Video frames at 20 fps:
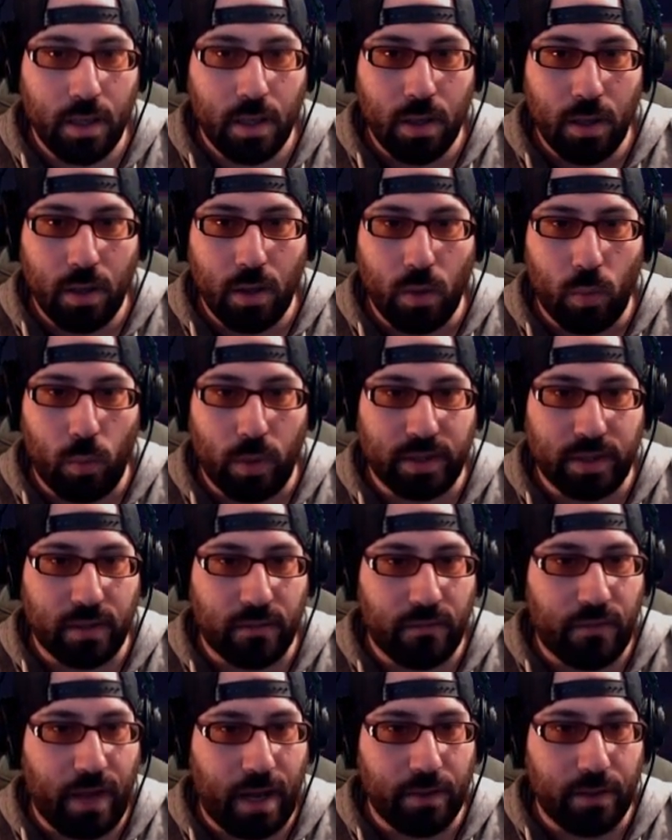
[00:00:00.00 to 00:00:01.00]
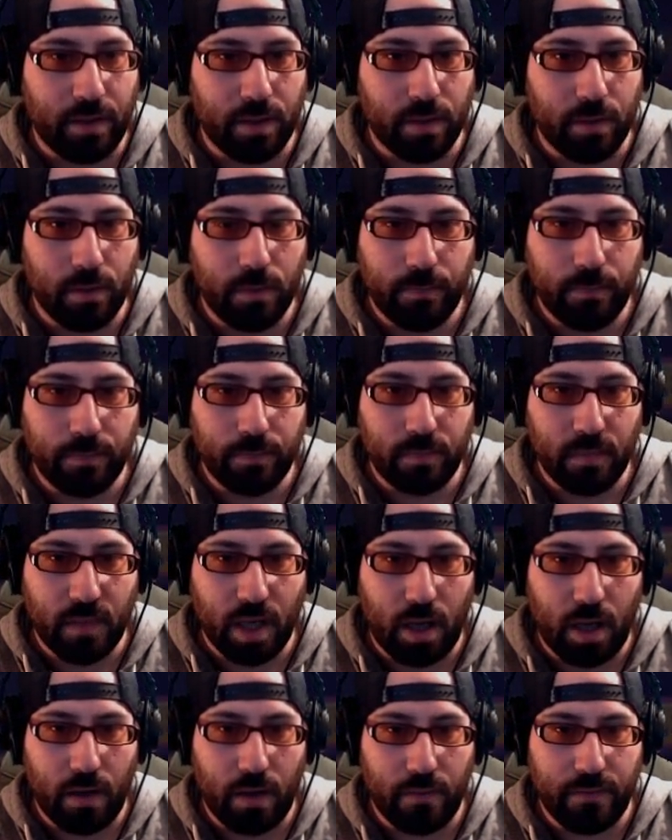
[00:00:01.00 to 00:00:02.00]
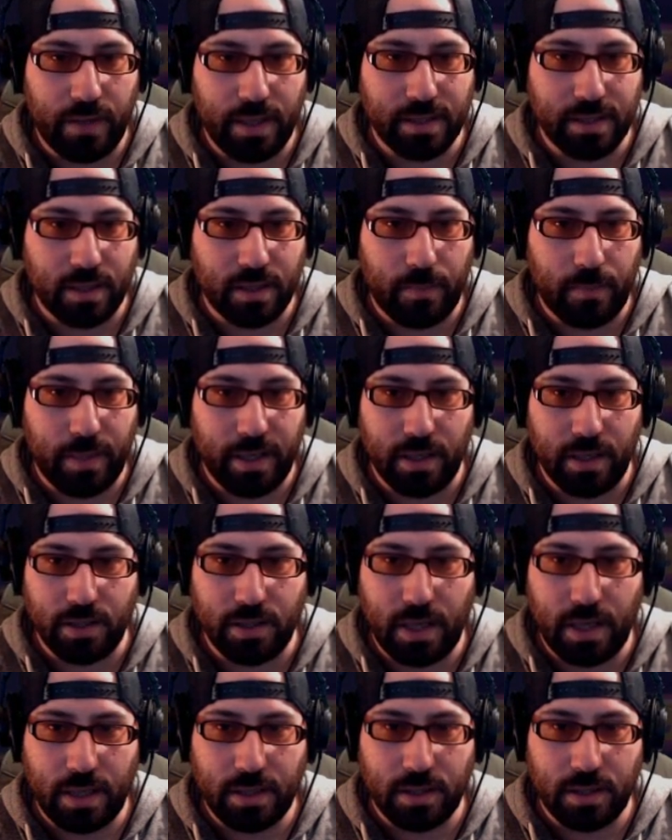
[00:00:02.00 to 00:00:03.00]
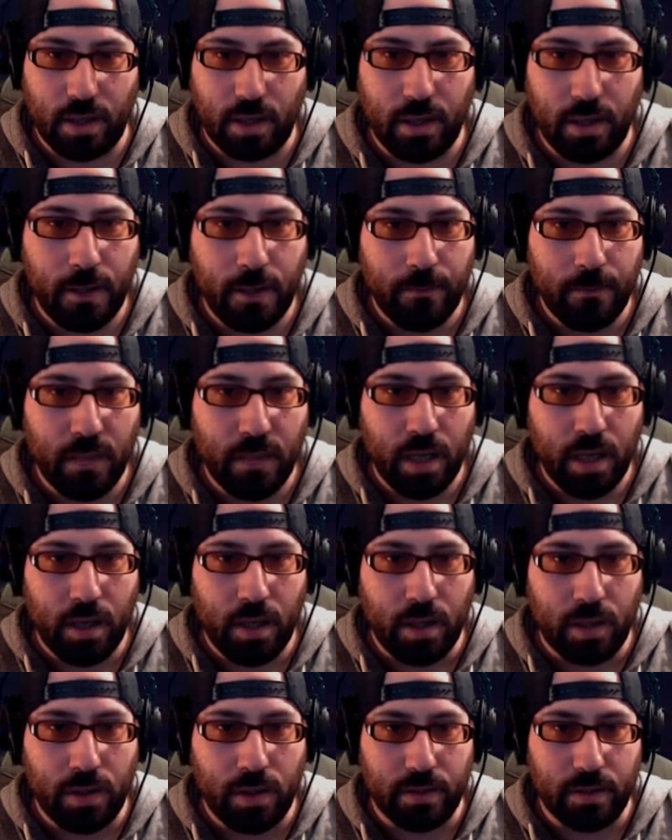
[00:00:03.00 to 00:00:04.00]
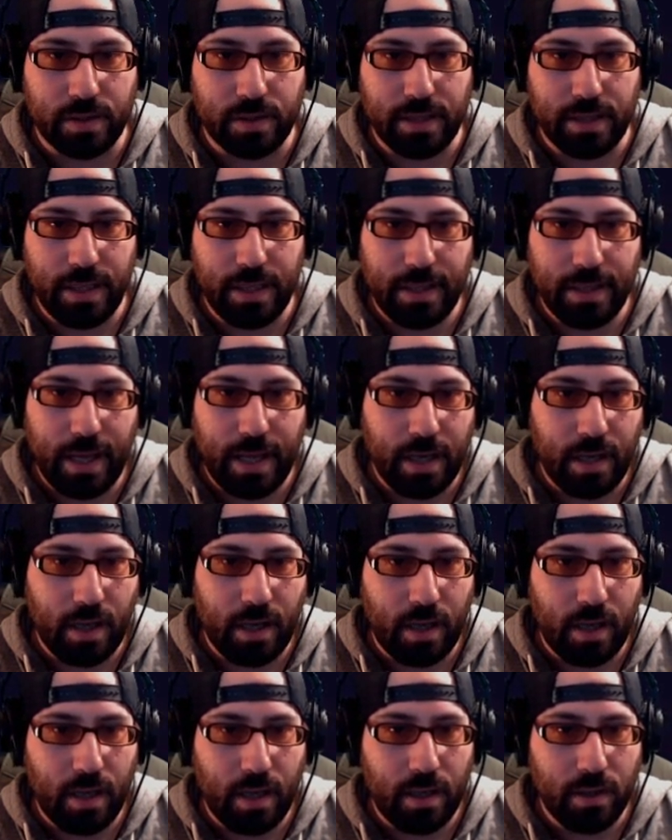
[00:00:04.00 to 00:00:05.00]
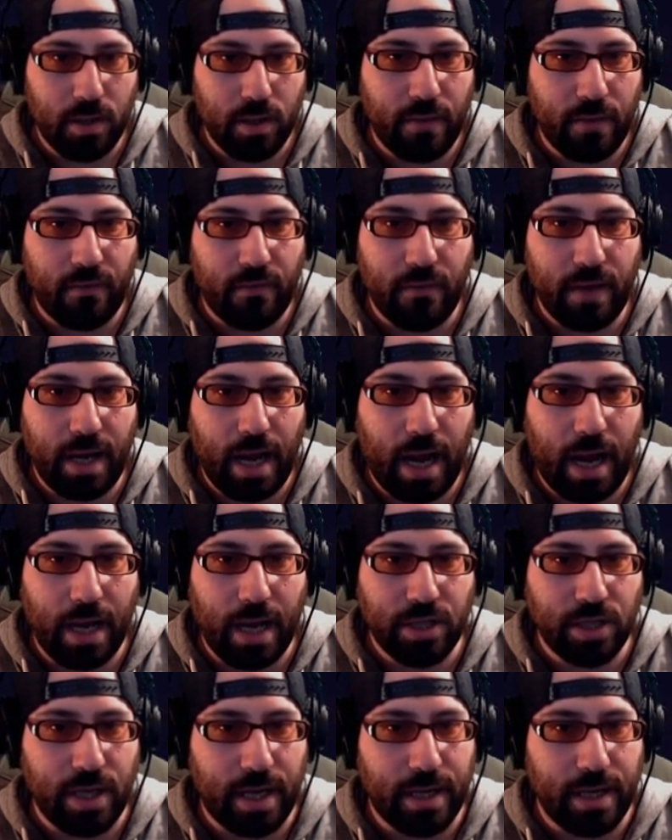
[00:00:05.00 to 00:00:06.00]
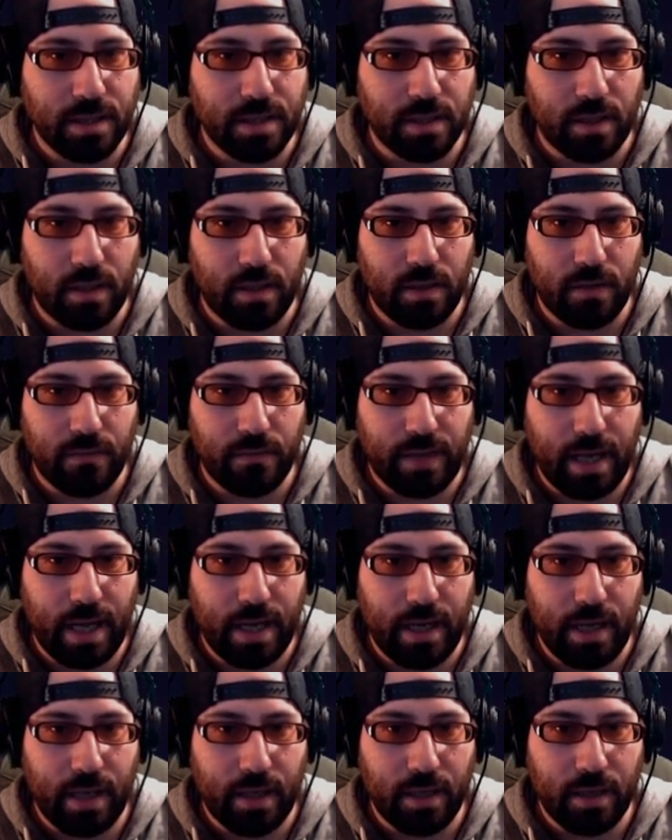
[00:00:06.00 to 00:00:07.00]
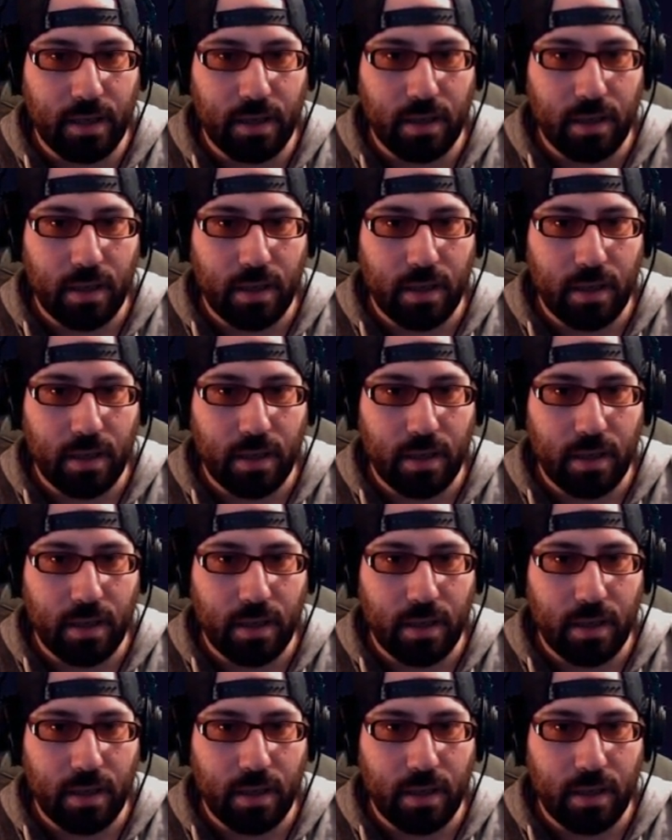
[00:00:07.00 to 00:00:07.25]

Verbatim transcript: what the value of these independent chests are, you'll see that uh, you have a very high chance of getting